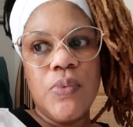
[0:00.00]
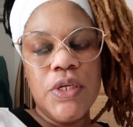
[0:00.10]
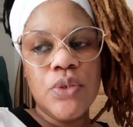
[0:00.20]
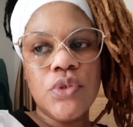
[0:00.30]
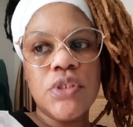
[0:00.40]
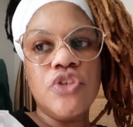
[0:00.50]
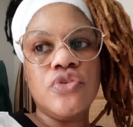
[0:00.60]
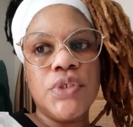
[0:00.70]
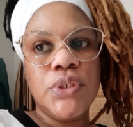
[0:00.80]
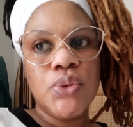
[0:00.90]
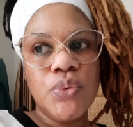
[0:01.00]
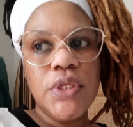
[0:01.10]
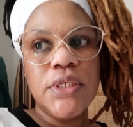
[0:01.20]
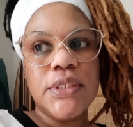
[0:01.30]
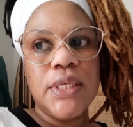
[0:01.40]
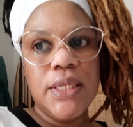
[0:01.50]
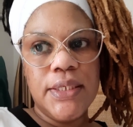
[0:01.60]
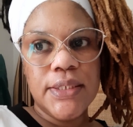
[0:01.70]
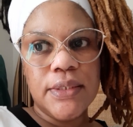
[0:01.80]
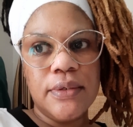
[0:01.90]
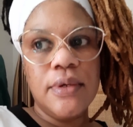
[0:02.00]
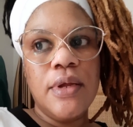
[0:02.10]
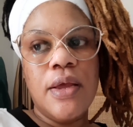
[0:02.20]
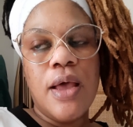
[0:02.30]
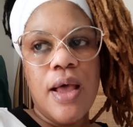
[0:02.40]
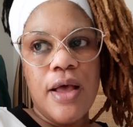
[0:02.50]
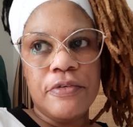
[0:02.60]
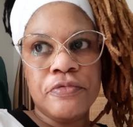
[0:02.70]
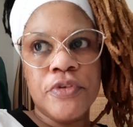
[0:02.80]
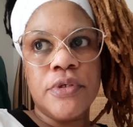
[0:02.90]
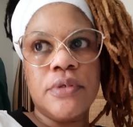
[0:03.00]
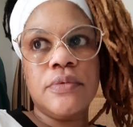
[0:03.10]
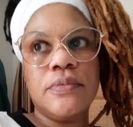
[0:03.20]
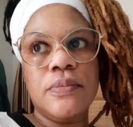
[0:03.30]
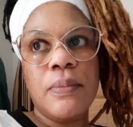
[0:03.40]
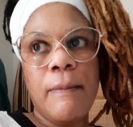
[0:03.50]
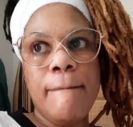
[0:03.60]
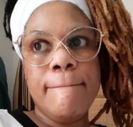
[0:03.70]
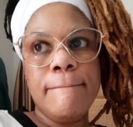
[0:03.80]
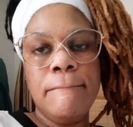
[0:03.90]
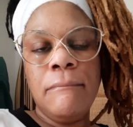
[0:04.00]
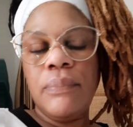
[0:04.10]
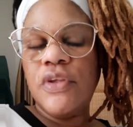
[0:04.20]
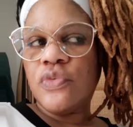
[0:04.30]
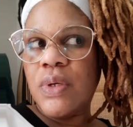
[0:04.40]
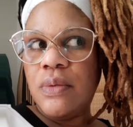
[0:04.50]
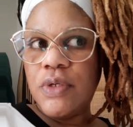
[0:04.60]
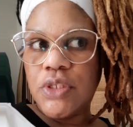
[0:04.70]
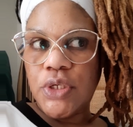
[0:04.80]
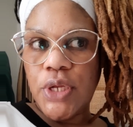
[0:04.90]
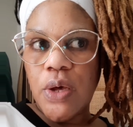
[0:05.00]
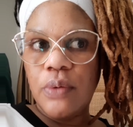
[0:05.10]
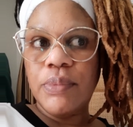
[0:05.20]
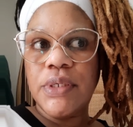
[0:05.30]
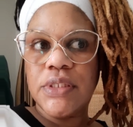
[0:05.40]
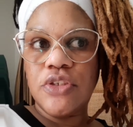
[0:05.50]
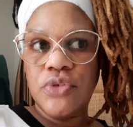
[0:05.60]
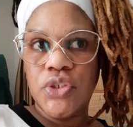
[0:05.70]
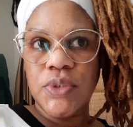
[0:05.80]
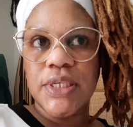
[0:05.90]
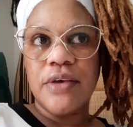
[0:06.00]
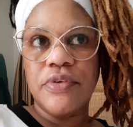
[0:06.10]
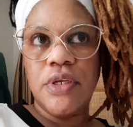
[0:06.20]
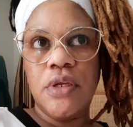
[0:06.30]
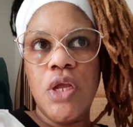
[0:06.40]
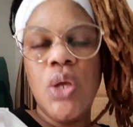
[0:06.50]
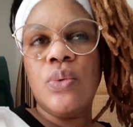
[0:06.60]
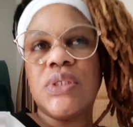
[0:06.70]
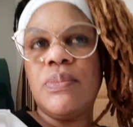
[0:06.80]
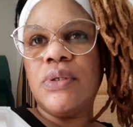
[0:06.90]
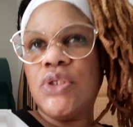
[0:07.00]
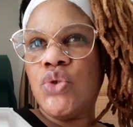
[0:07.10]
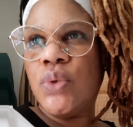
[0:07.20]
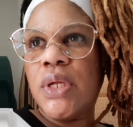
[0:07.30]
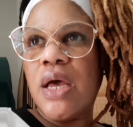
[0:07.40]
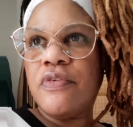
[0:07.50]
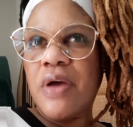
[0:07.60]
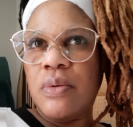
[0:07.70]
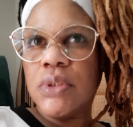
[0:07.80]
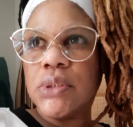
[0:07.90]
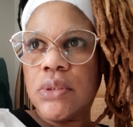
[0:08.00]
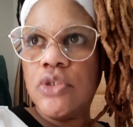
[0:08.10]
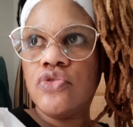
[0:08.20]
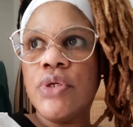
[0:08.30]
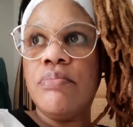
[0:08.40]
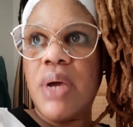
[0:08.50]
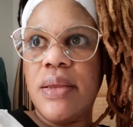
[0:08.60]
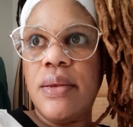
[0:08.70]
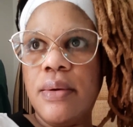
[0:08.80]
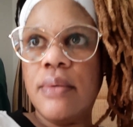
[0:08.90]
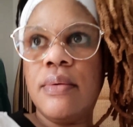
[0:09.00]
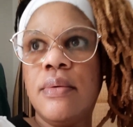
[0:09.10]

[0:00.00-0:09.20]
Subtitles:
into surgery 2 days later after. The swelling was not down, but the surgery she was having was about a 2.5 hour surgery, minor.